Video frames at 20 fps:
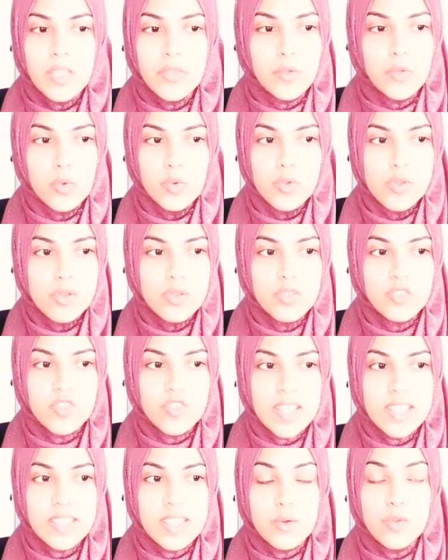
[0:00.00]
You don't
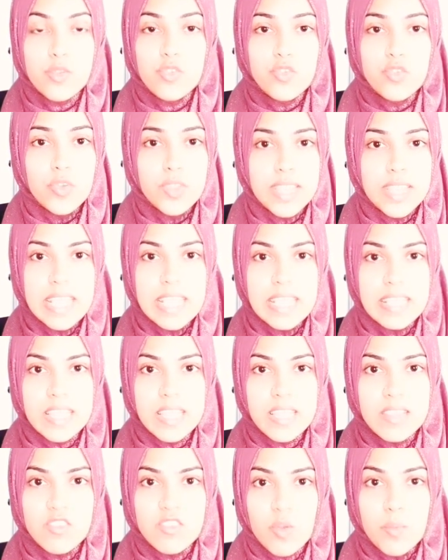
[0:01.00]
understand, there is no need.
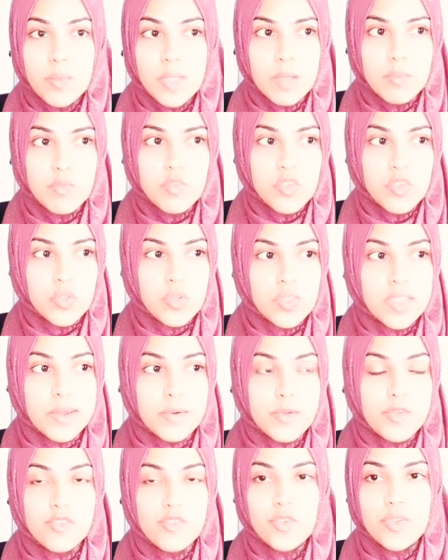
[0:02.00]
Sometimes, you know,
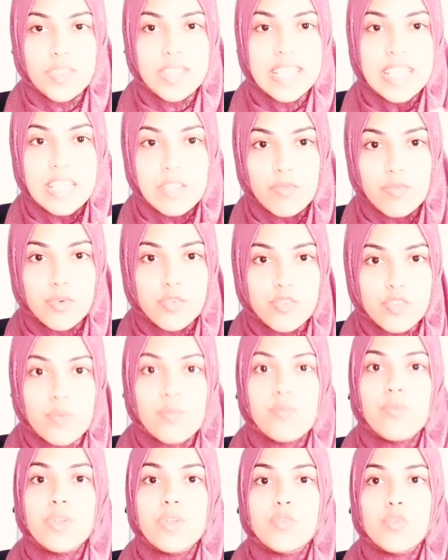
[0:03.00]
there is no need for
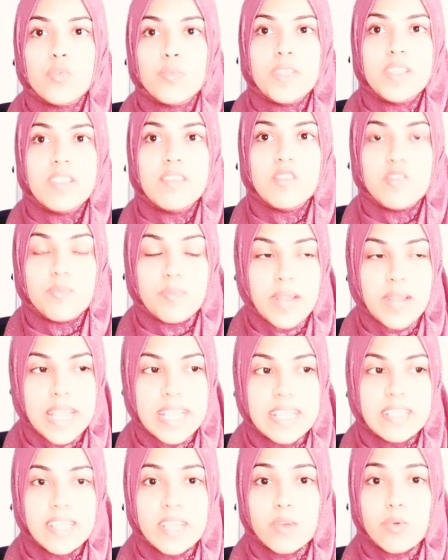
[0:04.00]
someone to be
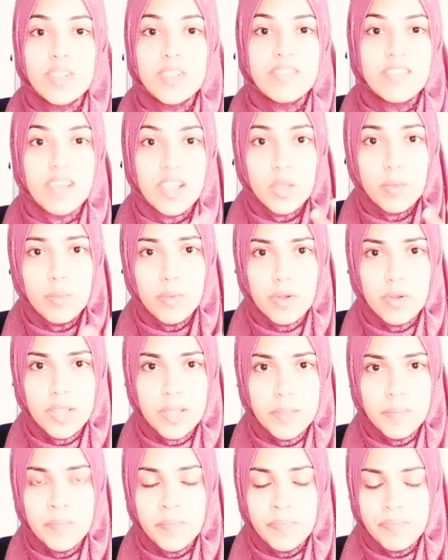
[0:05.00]
displaying their entire
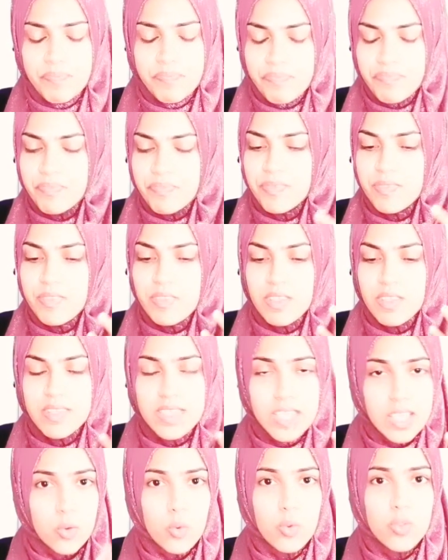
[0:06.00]
body.
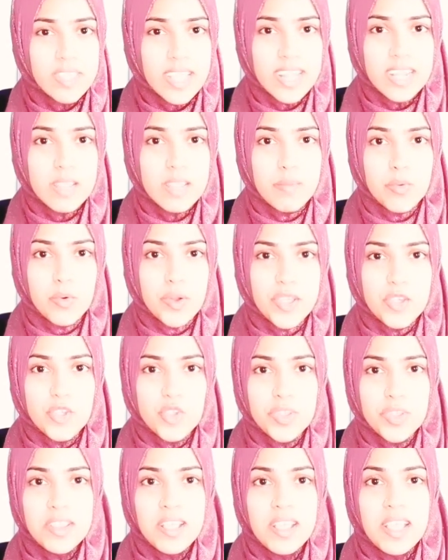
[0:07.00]
They call that
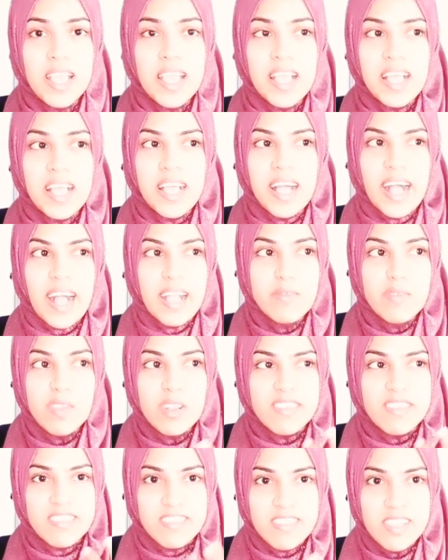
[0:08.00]
liberation. I
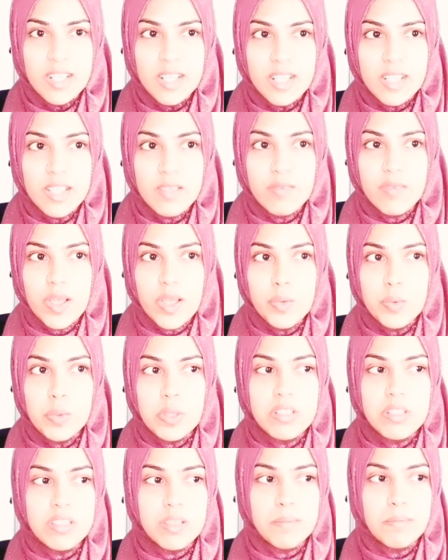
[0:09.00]
feel sick. If I
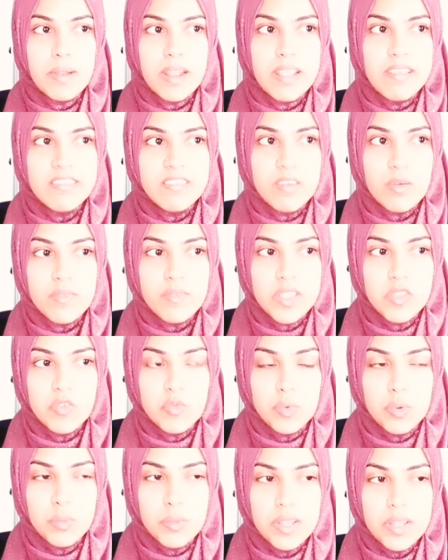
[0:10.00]
were in the place of this
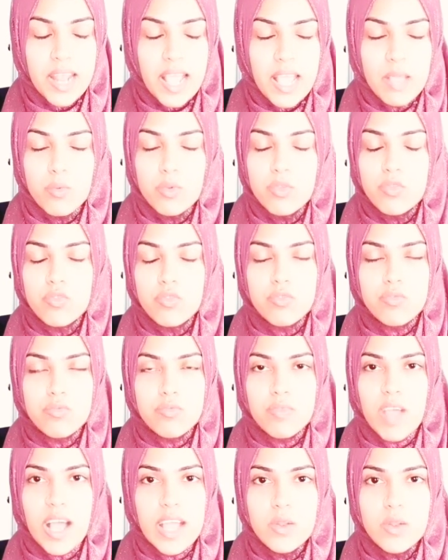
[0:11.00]
woman, I
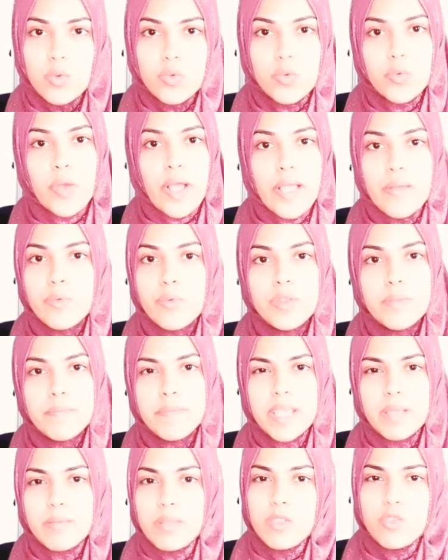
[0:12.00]
wouldn't
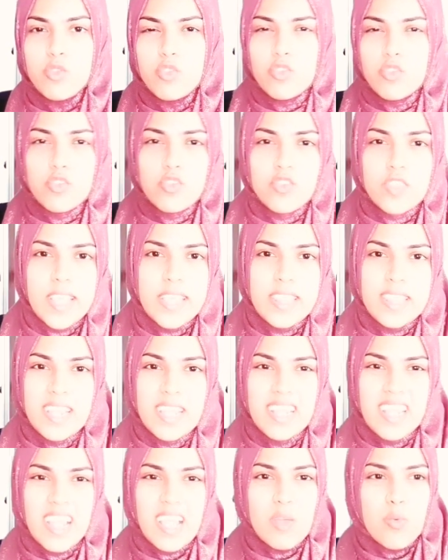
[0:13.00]
be able to sustain
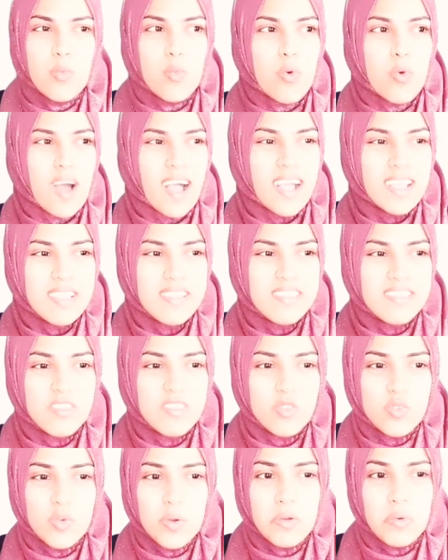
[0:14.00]
that. Like, why is
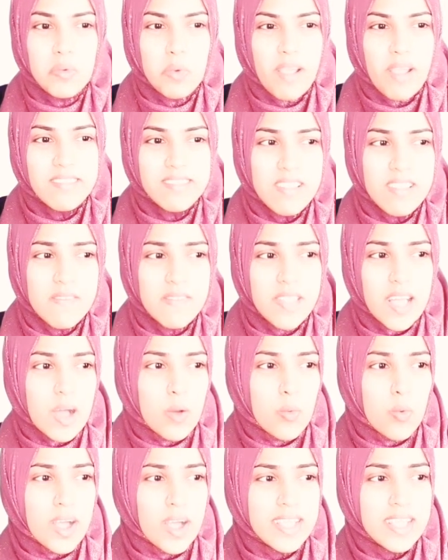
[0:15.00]
it so aggressive
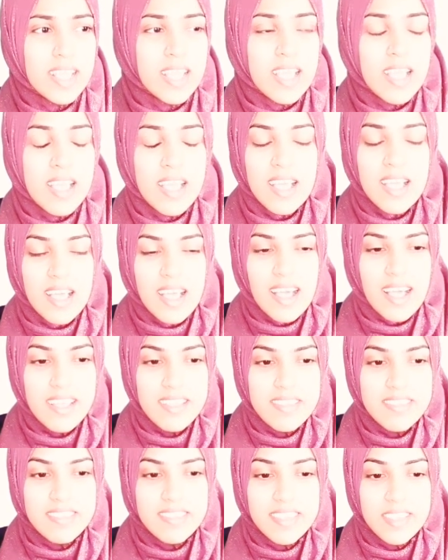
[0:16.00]
now? Why
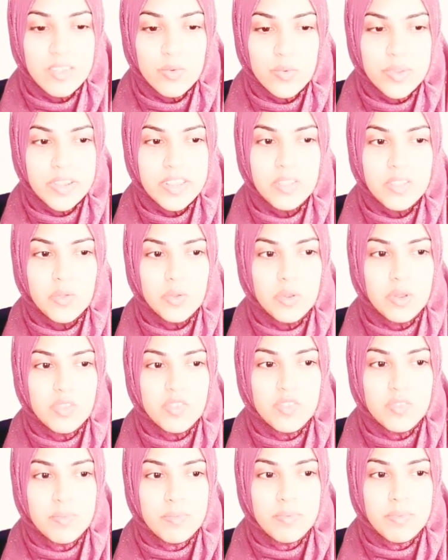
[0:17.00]
I see
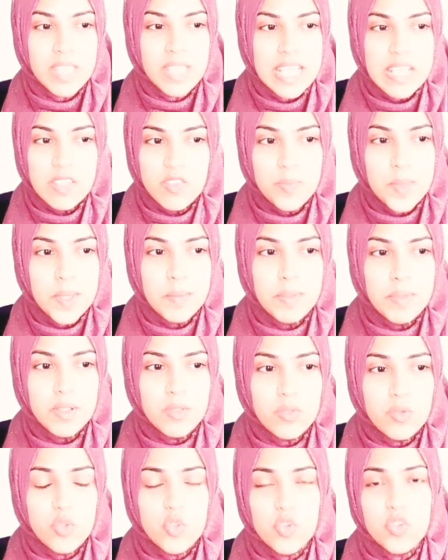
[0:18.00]
ridiculous things people
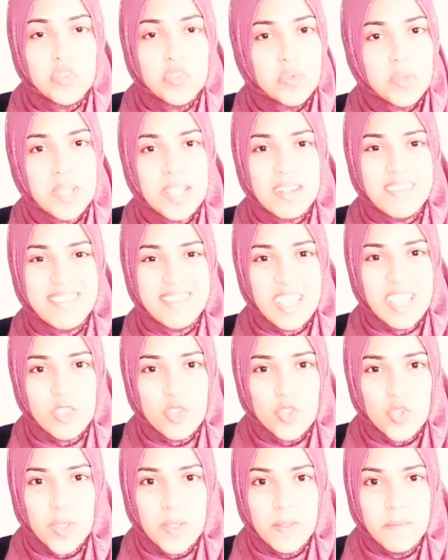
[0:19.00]
do just to get
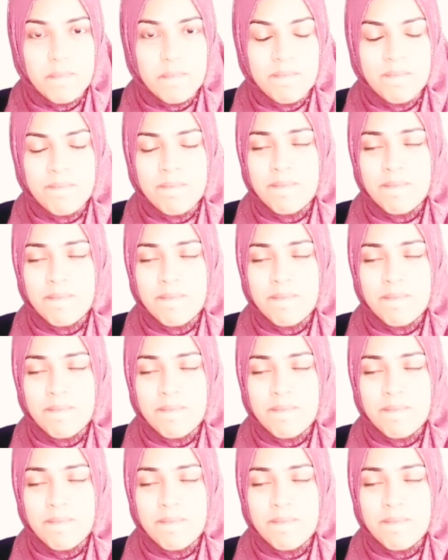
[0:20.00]
attention.